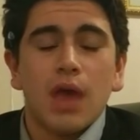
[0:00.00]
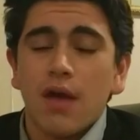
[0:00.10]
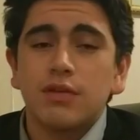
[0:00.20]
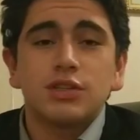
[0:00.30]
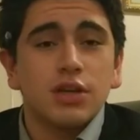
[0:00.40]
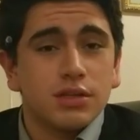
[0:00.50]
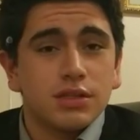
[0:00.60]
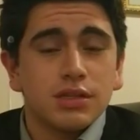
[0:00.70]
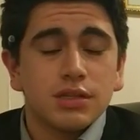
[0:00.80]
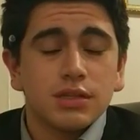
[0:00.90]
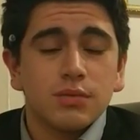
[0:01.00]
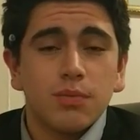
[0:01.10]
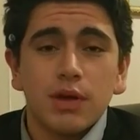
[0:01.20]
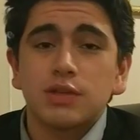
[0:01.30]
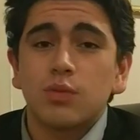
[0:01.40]
having justice
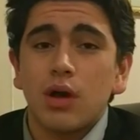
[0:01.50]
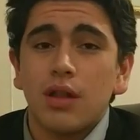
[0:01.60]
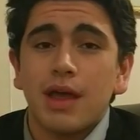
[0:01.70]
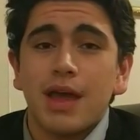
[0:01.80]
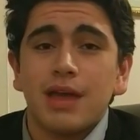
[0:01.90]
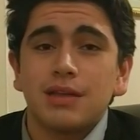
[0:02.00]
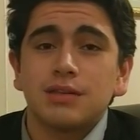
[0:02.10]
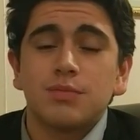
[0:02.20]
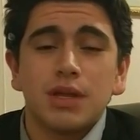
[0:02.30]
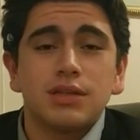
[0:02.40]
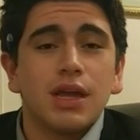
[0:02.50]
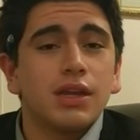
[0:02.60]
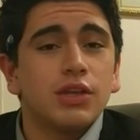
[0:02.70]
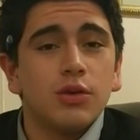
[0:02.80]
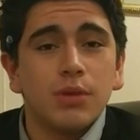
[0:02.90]
as well as
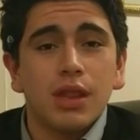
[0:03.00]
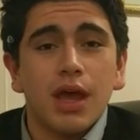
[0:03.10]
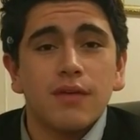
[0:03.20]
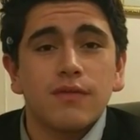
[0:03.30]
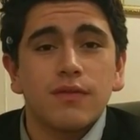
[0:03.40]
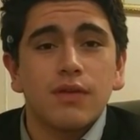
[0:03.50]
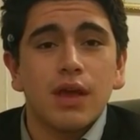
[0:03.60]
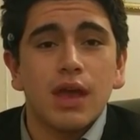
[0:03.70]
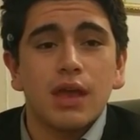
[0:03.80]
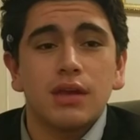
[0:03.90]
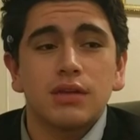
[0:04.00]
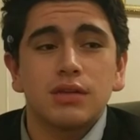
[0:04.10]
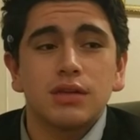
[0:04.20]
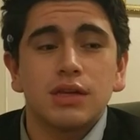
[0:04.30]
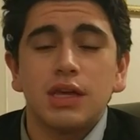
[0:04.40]
maintaining human life and
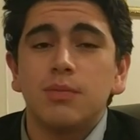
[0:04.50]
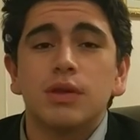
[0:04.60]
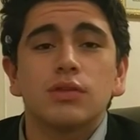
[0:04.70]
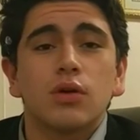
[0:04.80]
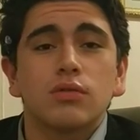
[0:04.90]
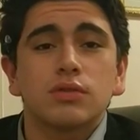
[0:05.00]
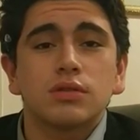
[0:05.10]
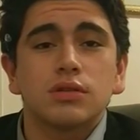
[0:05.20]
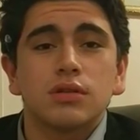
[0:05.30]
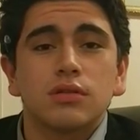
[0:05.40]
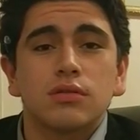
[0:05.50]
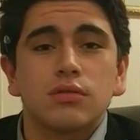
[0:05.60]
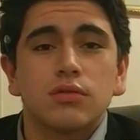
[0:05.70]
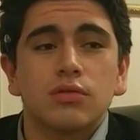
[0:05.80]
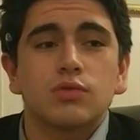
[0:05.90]
keeping those
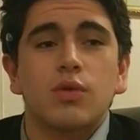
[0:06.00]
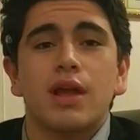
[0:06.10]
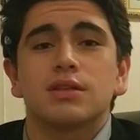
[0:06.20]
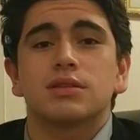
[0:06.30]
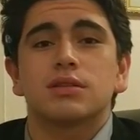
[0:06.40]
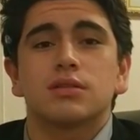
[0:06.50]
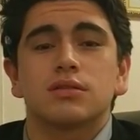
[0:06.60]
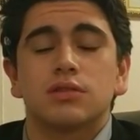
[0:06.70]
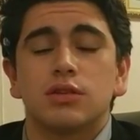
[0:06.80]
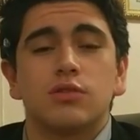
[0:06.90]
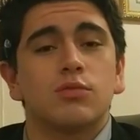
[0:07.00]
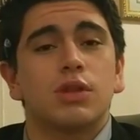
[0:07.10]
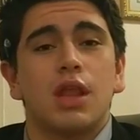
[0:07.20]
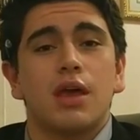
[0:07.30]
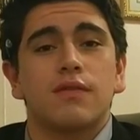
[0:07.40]
rights to
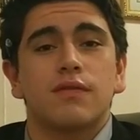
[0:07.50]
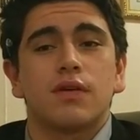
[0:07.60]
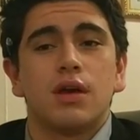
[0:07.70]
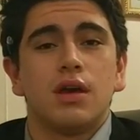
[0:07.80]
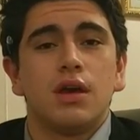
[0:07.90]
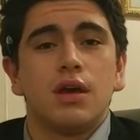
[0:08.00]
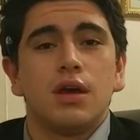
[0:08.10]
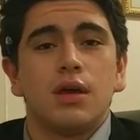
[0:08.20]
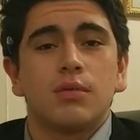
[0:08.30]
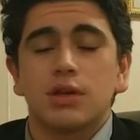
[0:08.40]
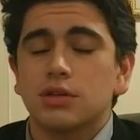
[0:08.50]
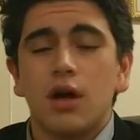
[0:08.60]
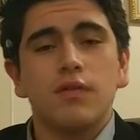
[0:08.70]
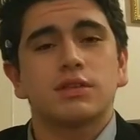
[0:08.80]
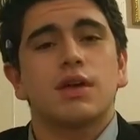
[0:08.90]
human life. Because
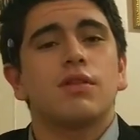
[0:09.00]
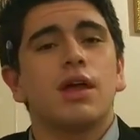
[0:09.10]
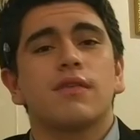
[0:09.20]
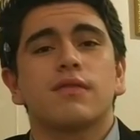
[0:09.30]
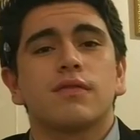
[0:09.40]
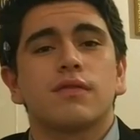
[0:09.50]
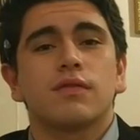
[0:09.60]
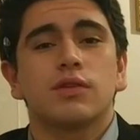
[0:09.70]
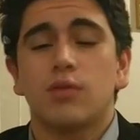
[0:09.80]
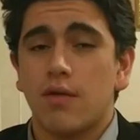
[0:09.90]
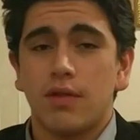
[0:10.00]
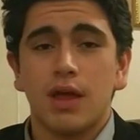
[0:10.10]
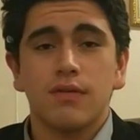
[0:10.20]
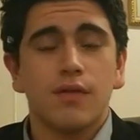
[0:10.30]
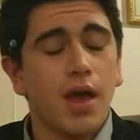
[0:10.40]
all of us have a life. You have a
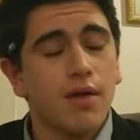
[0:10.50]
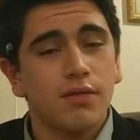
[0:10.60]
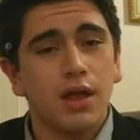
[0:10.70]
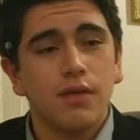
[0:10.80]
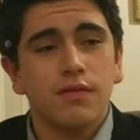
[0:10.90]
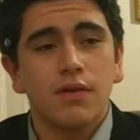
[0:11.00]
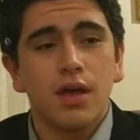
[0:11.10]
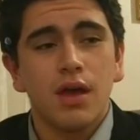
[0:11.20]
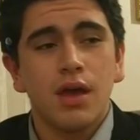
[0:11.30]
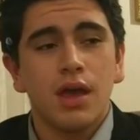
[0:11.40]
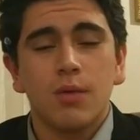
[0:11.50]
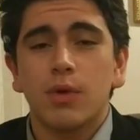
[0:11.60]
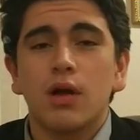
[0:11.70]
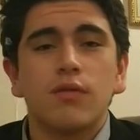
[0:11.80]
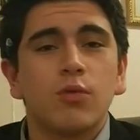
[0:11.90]
life. I have a life.
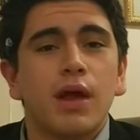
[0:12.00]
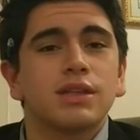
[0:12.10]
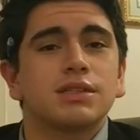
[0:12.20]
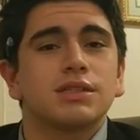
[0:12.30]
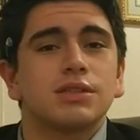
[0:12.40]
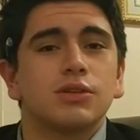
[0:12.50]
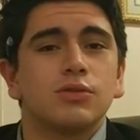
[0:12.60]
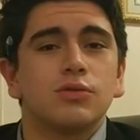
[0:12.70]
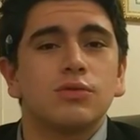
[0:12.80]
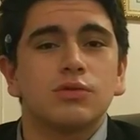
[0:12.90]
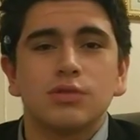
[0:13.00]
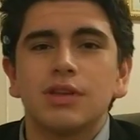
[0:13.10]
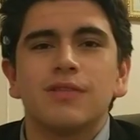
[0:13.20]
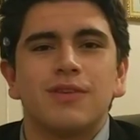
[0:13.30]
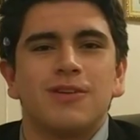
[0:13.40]
We all have rights
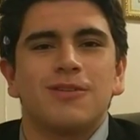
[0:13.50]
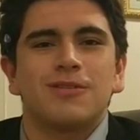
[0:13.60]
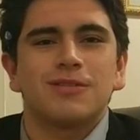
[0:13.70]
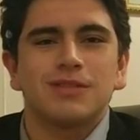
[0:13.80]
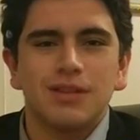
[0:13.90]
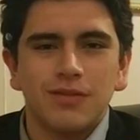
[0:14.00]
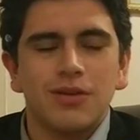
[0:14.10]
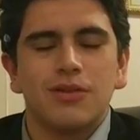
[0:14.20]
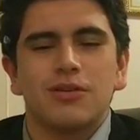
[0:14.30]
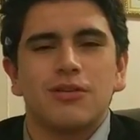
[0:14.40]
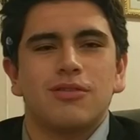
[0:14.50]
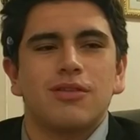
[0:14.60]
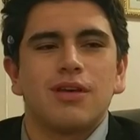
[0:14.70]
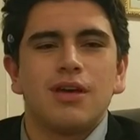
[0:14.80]
to live here, on Earth.